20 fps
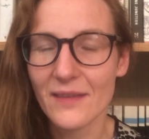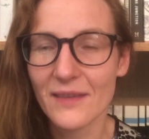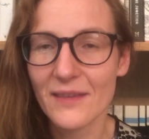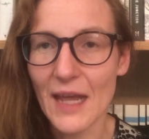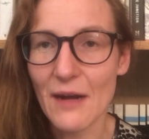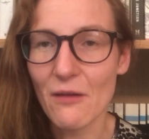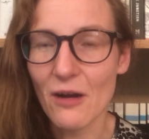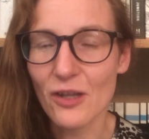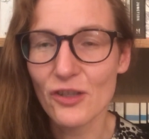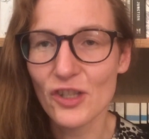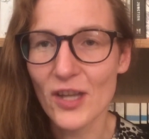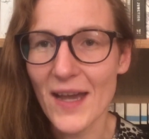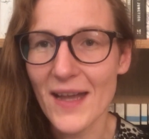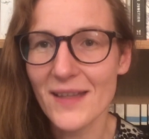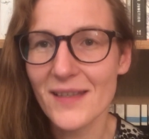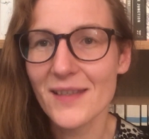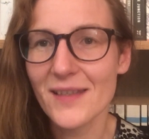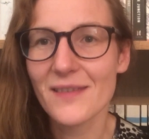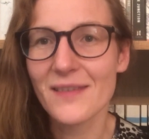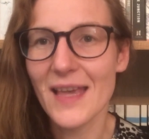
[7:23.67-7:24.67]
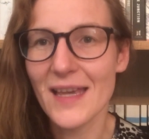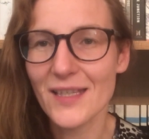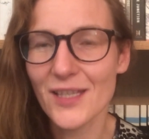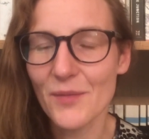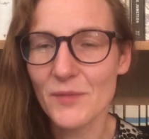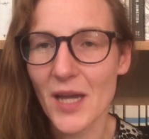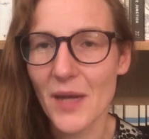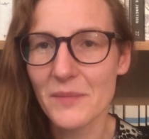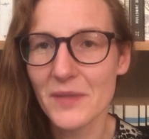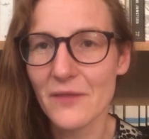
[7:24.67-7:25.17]
there are jets, they're
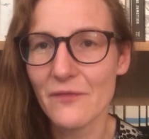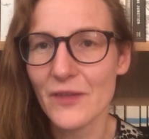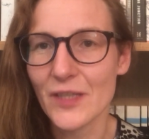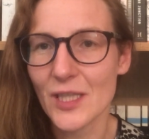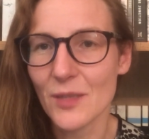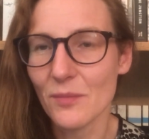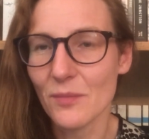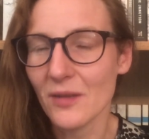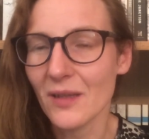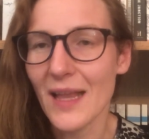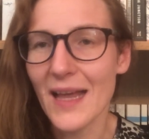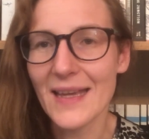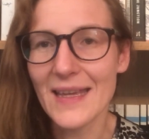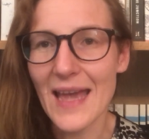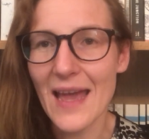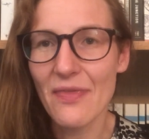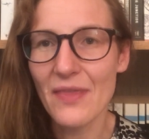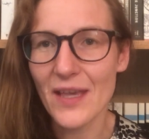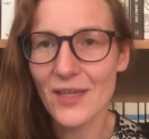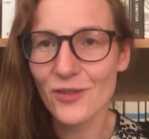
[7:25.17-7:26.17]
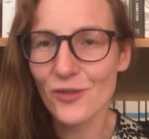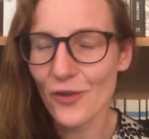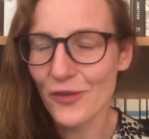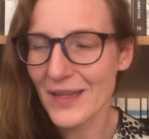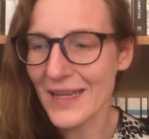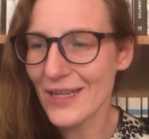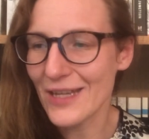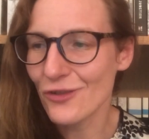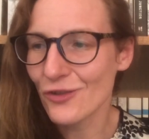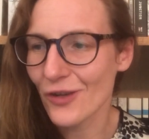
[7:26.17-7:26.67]
sometimes invisible. Again, that's not
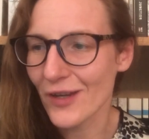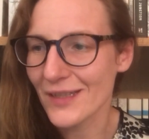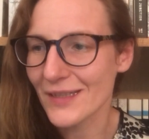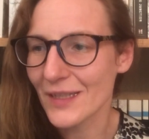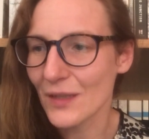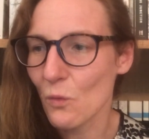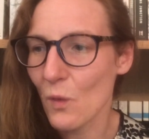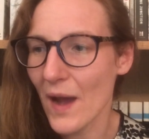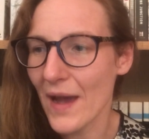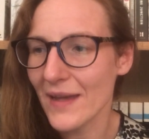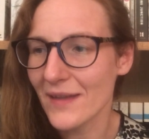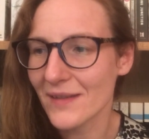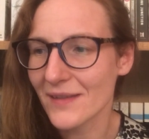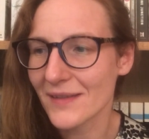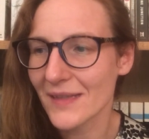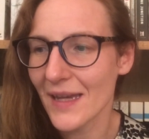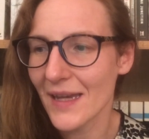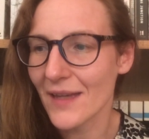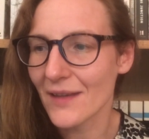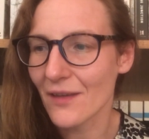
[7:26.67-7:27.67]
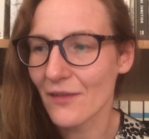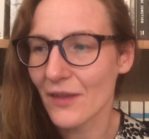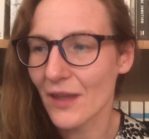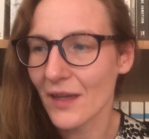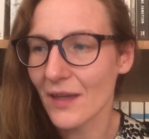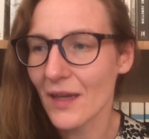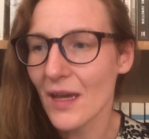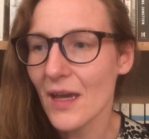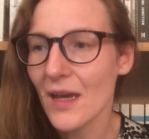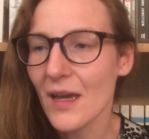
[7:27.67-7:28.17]
an interesting way to say
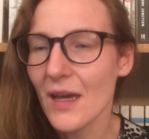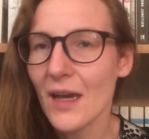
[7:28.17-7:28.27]
anything.